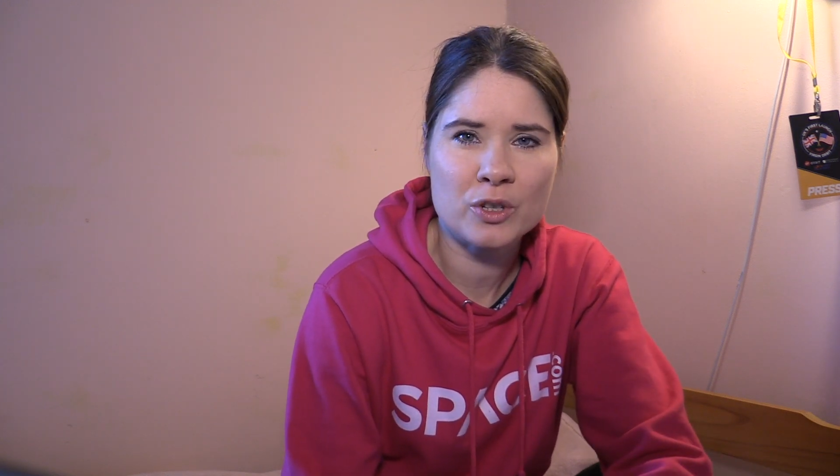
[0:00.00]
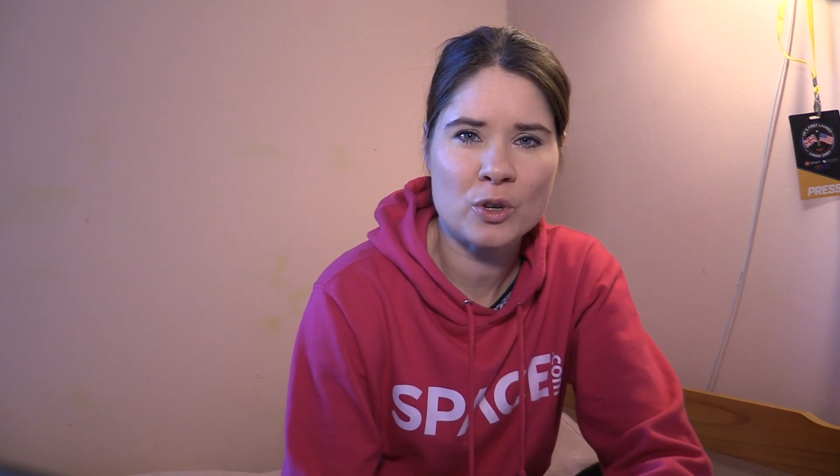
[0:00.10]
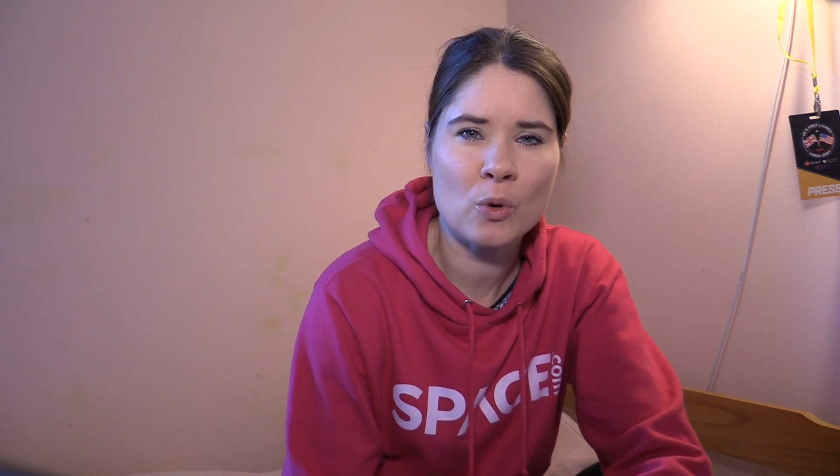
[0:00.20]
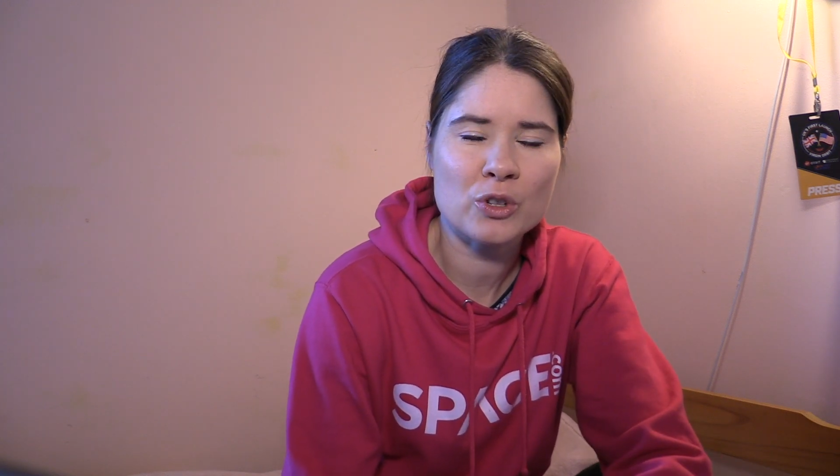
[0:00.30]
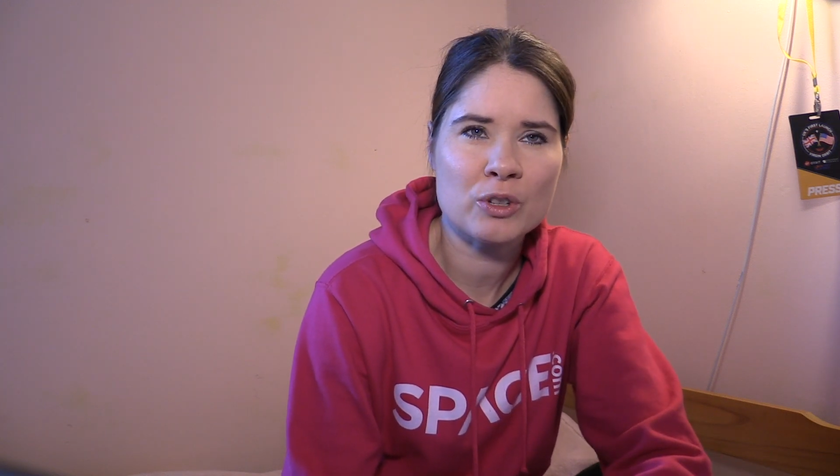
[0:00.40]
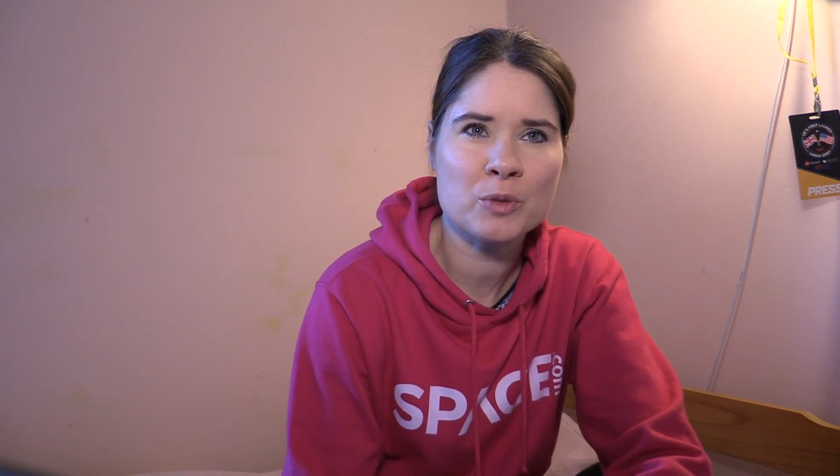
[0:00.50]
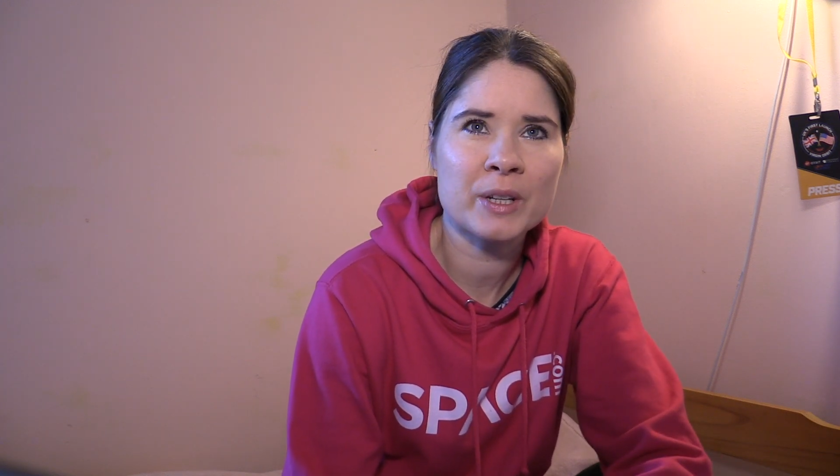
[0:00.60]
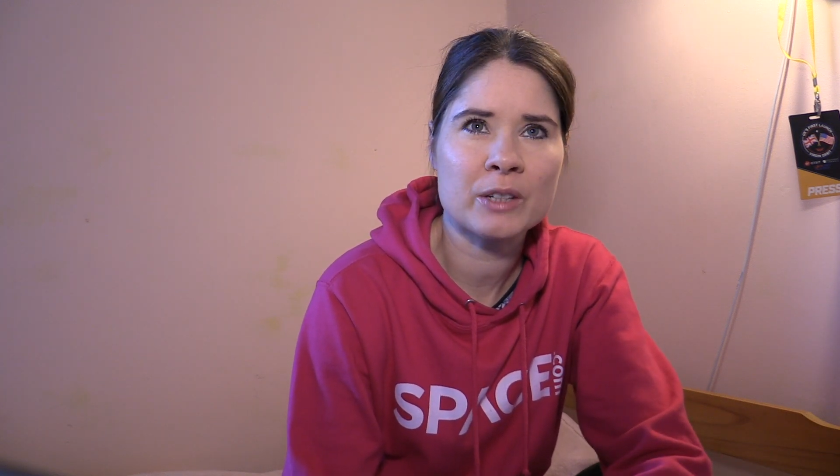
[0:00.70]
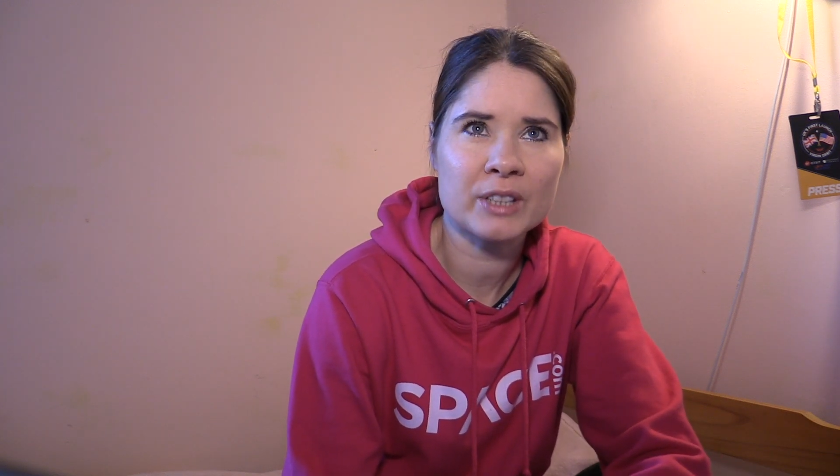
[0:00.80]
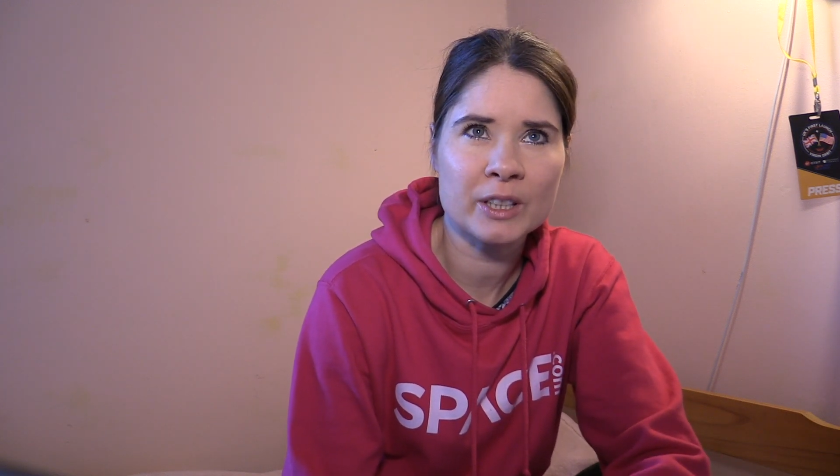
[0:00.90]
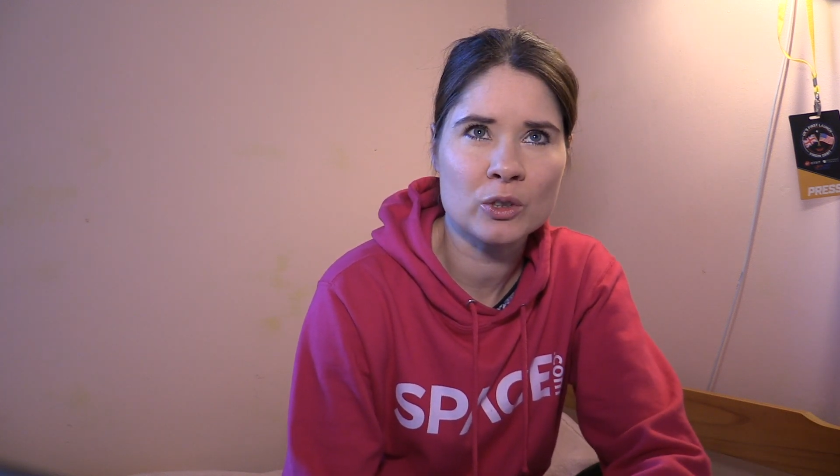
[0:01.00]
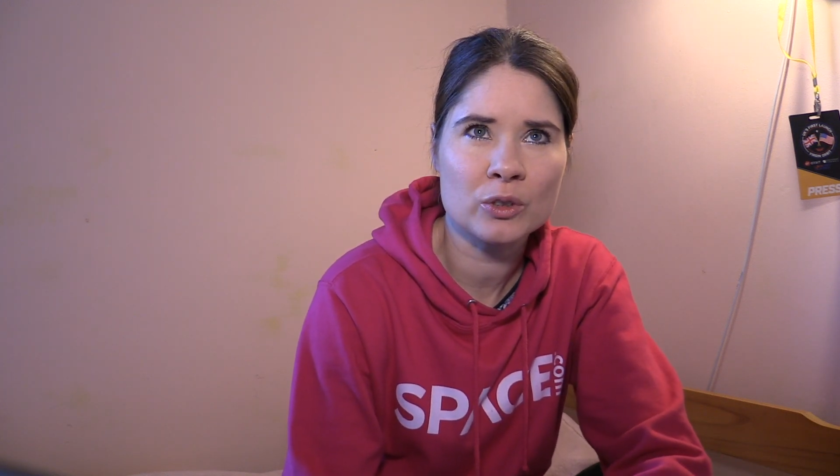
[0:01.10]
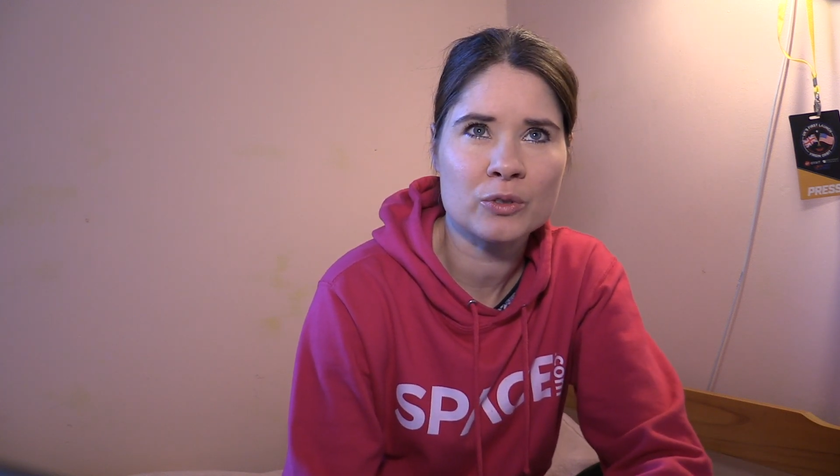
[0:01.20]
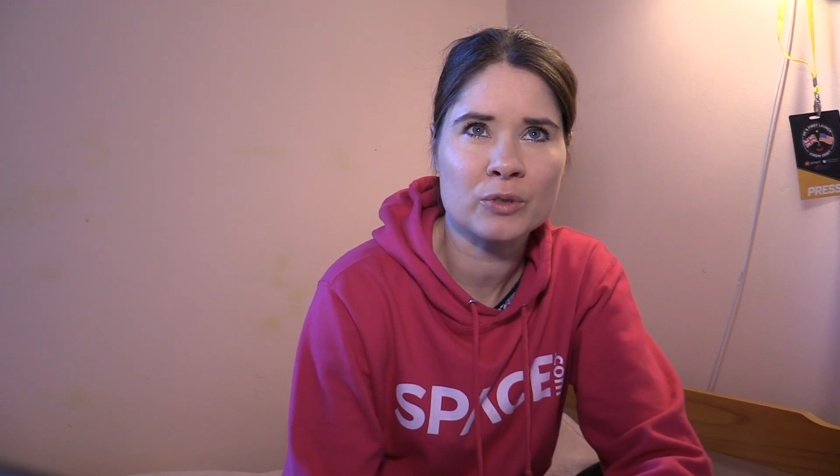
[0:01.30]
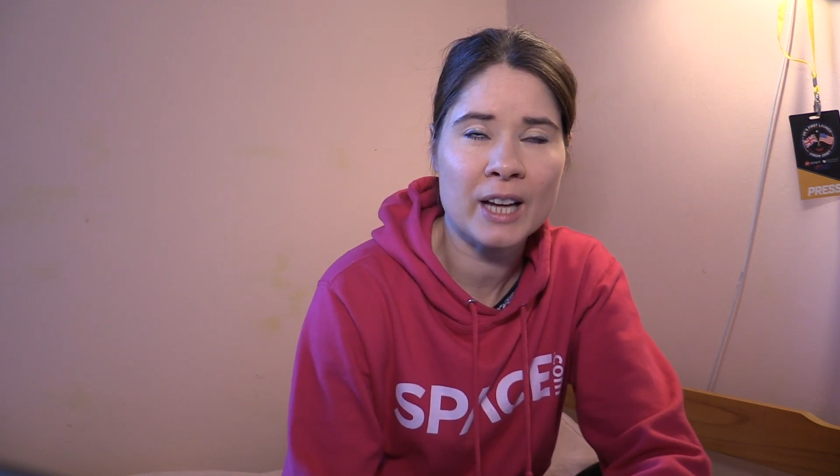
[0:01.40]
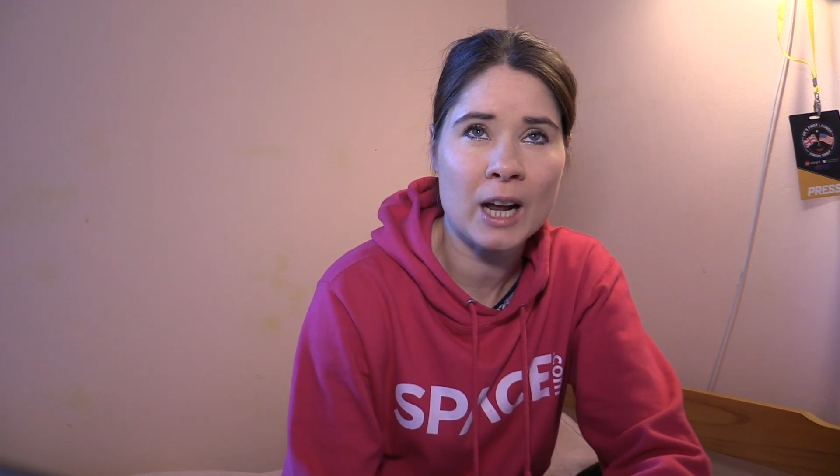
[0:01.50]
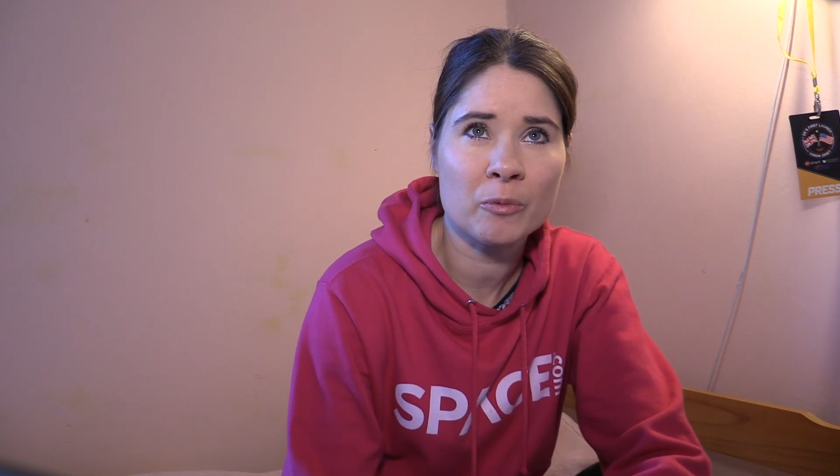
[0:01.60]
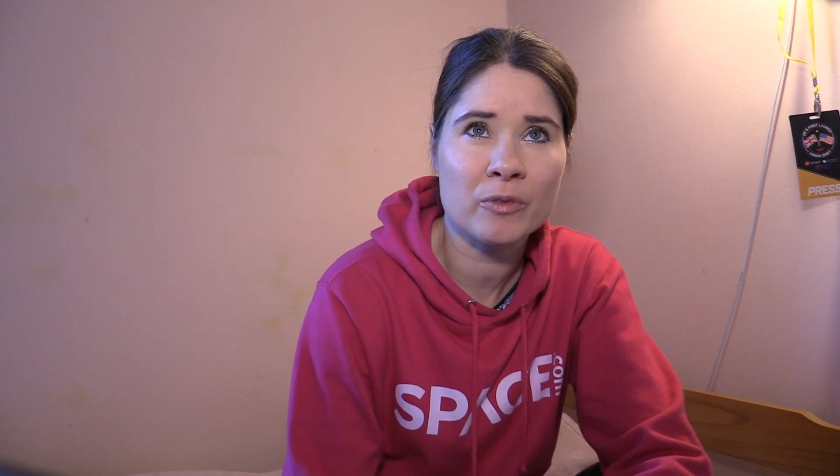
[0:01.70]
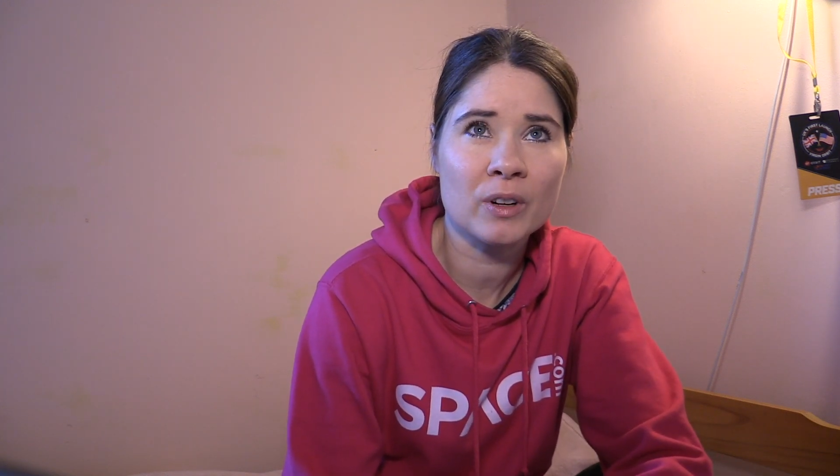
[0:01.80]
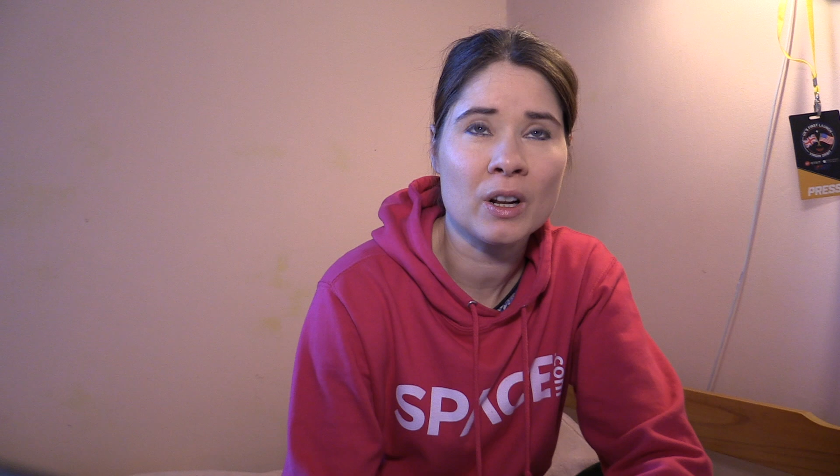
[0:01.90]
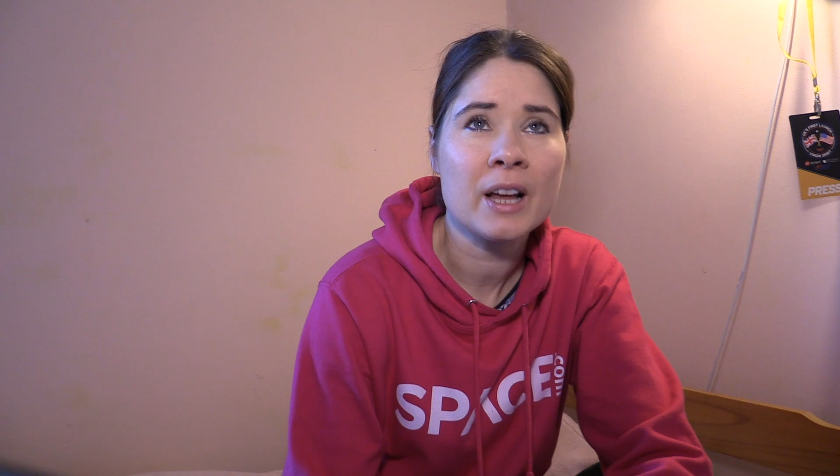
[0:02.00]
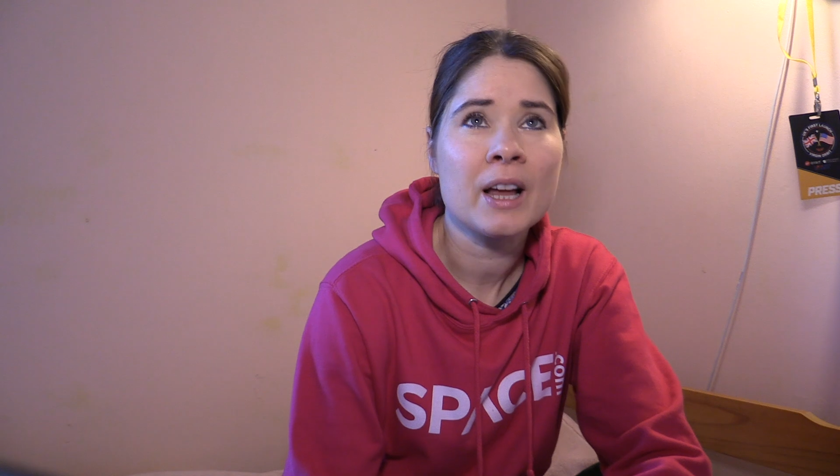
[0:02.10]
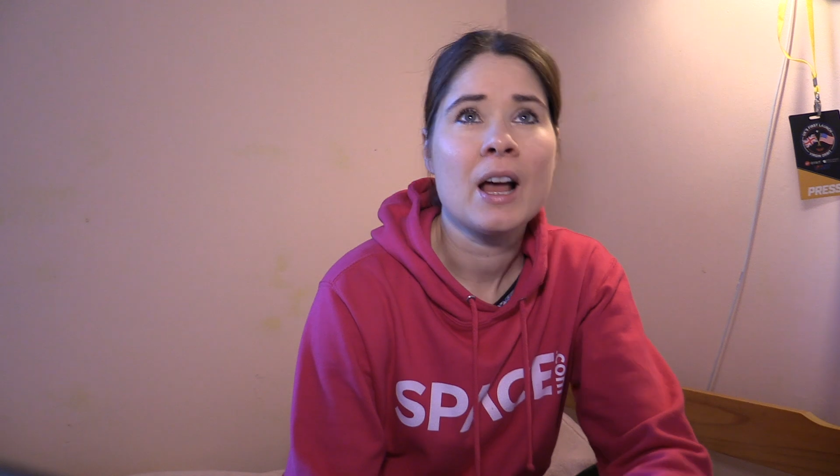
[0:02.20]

So it's been really good, really helpful.